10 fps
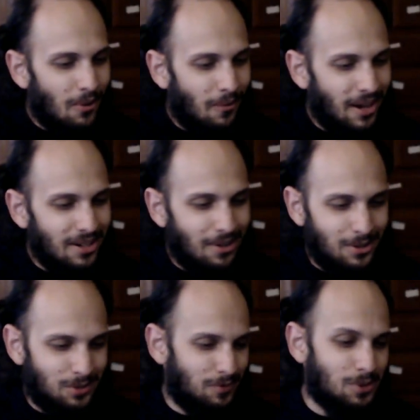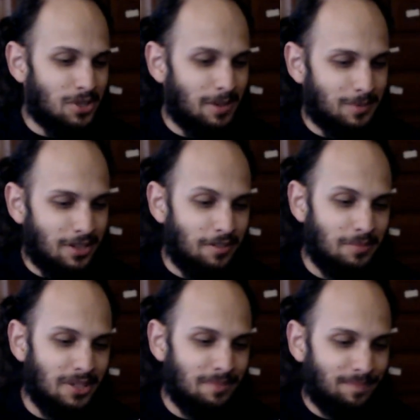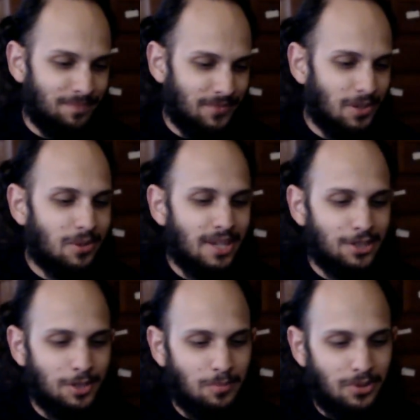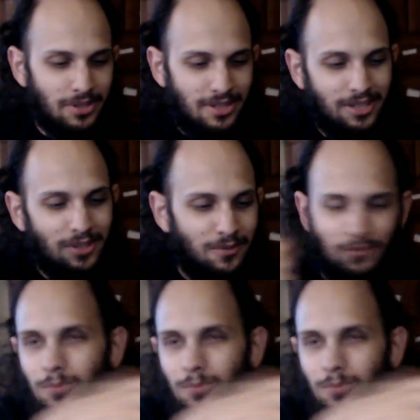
Why are you always a few steps ahead of me? You'll catch up one day.